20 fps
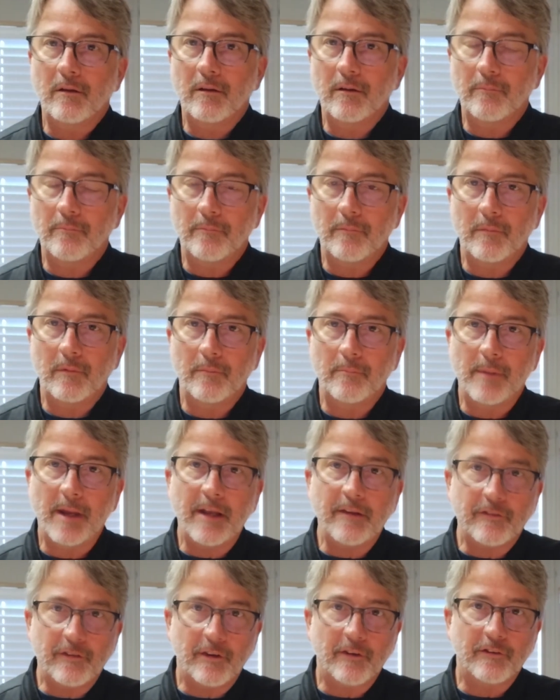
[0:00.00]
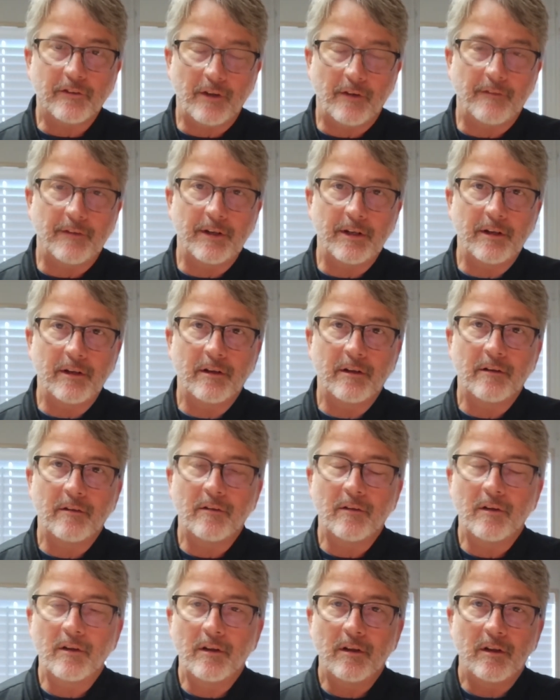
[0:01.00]
The basics of it
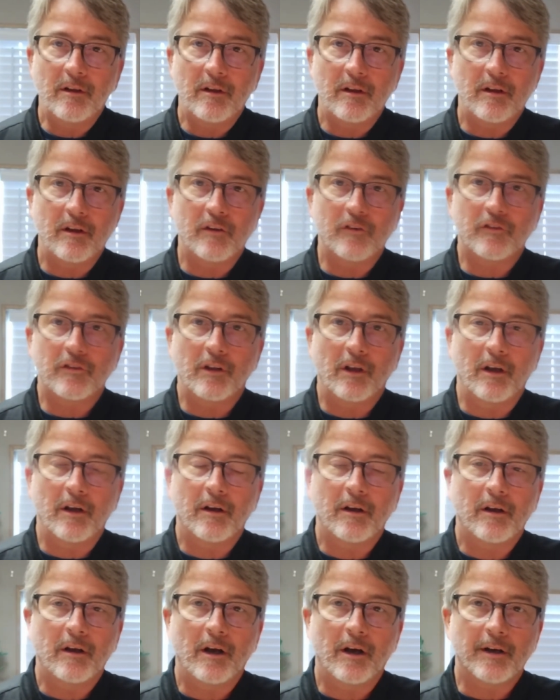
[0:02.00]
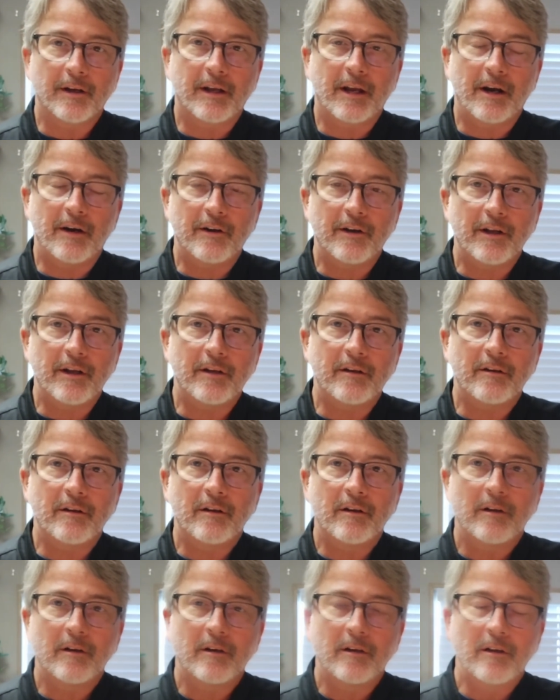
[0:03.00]
is the Hungarian
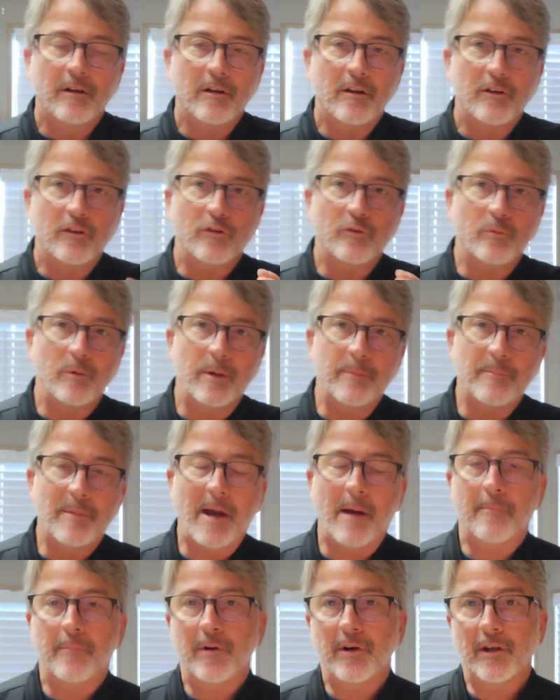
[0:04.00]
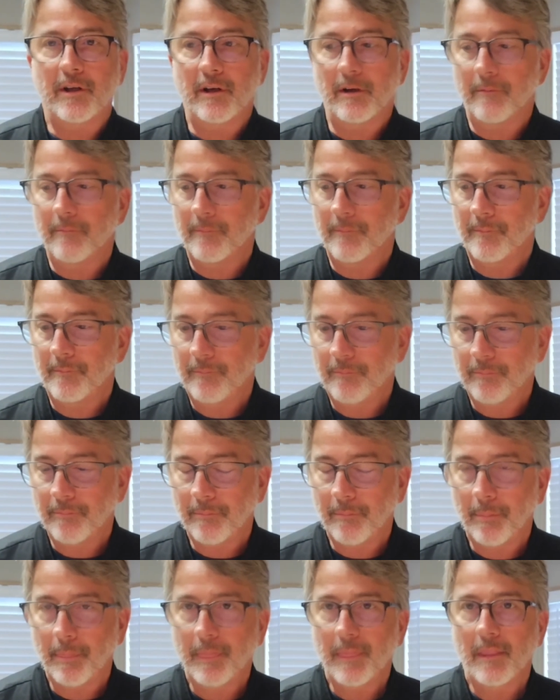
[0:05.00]
Sweet Paprika.
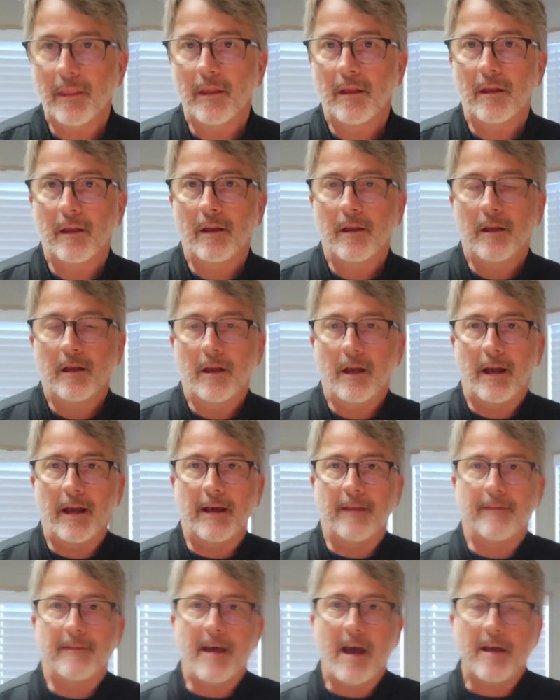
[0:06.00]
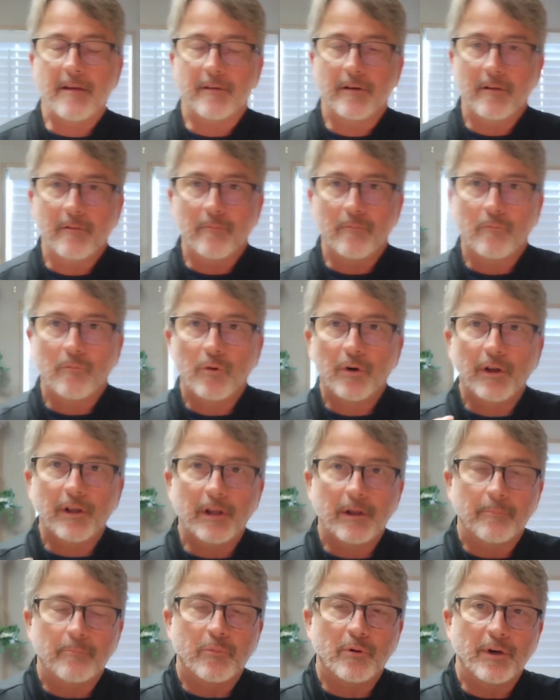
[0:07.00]
And that
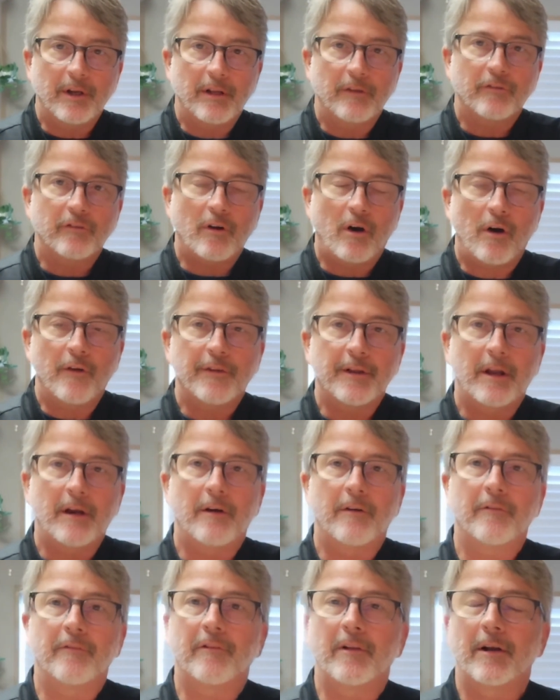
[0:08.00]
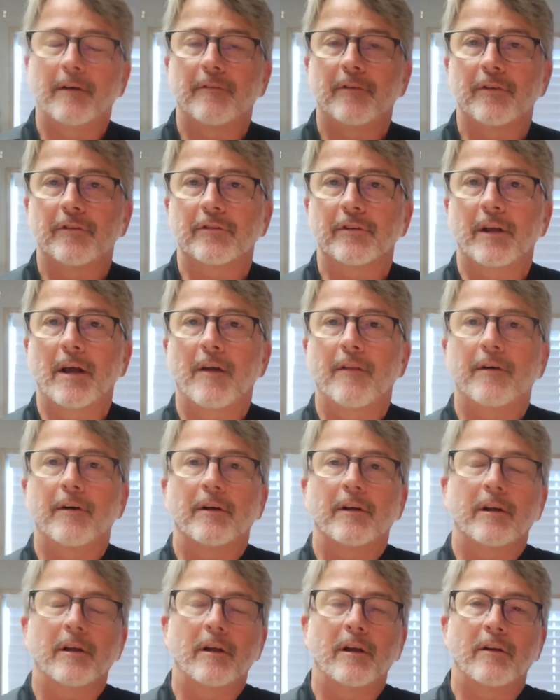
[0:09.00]
really brings all the other flavors together
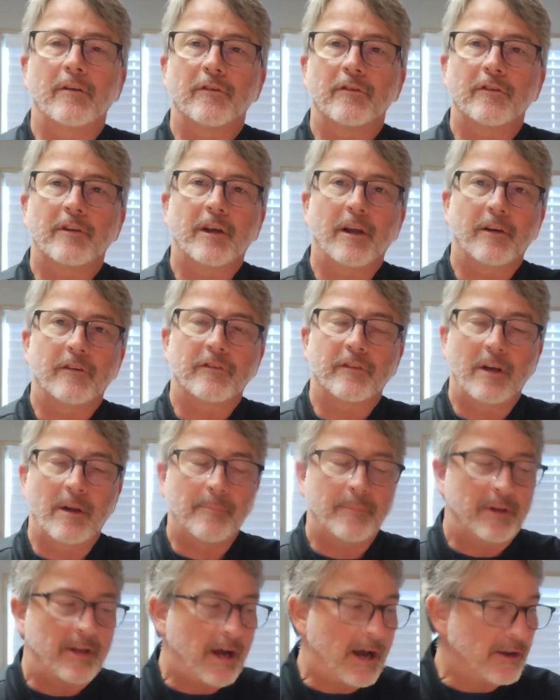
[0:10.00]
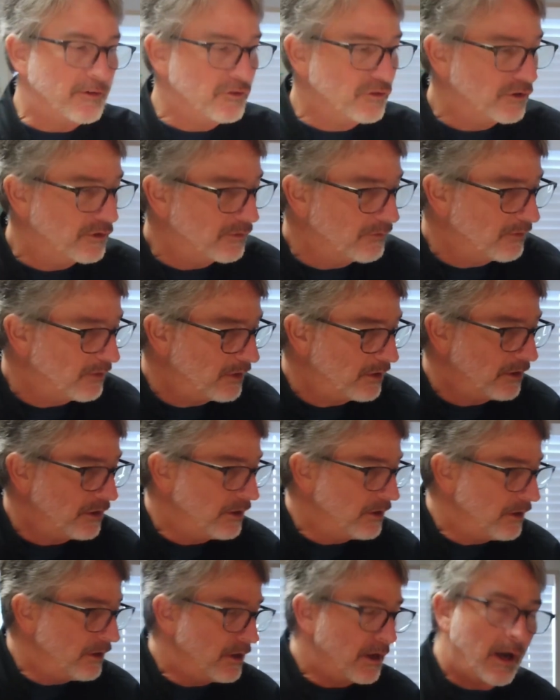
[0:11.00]
and it just kicks it up a notch.
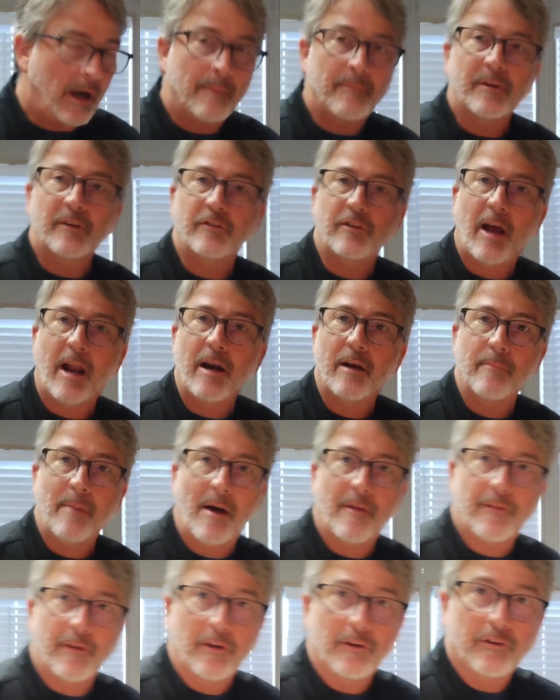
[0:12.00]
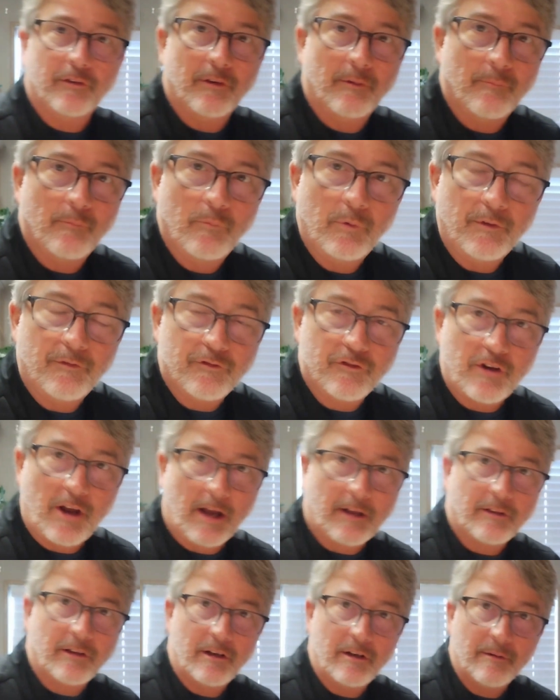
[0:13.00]
I'm excited about this. We've
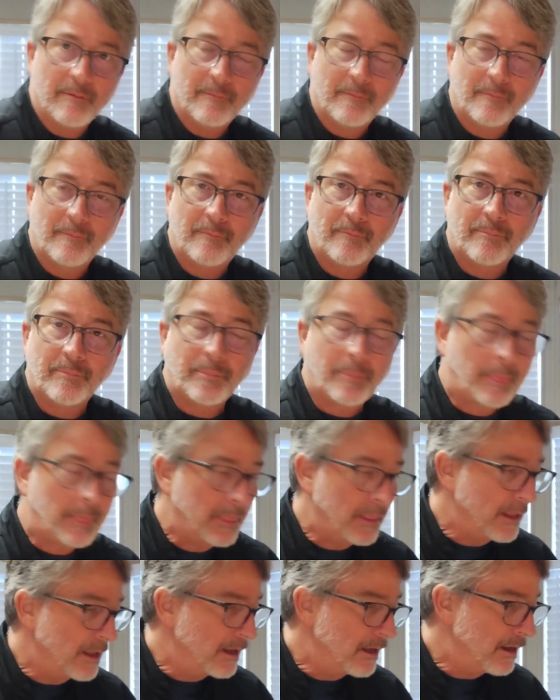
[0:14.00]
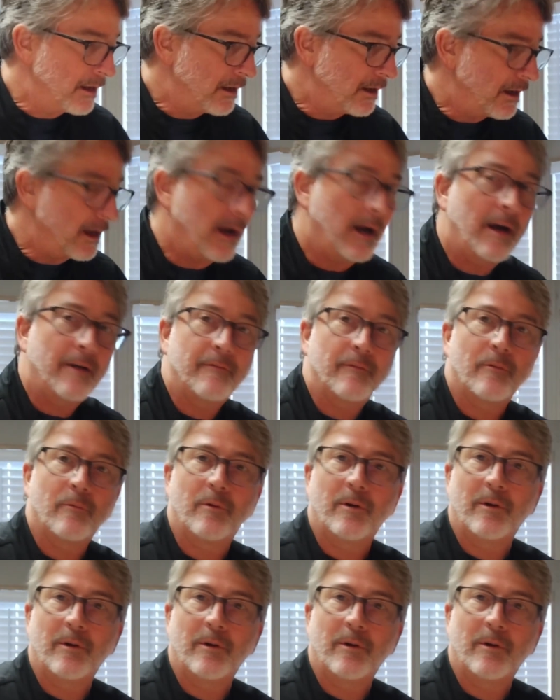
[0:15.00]
checked it. I've